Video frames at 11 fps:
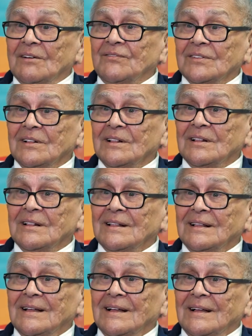awful.
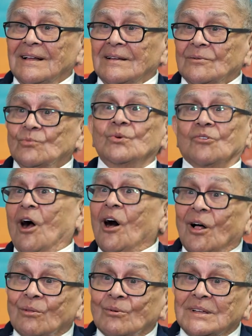We were
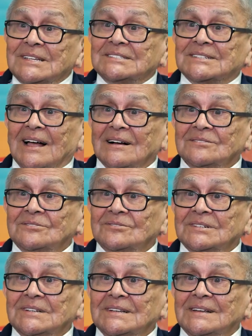always
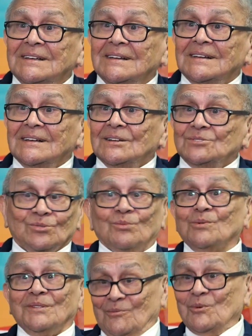hungry. So
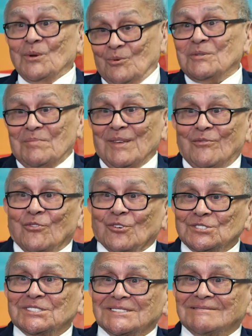we would be
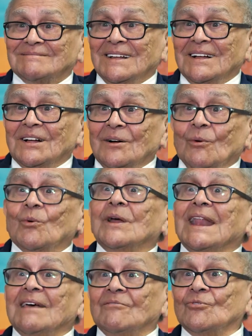forced
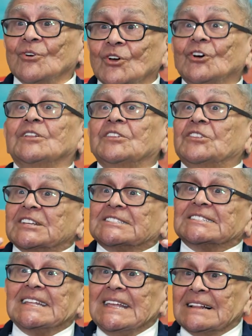whenever we could to
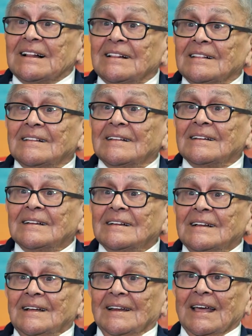steal.
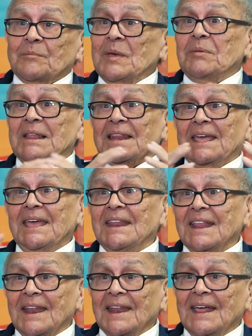Like maybe late
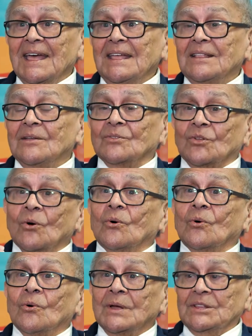at night, we'd
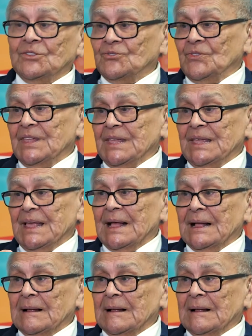go into the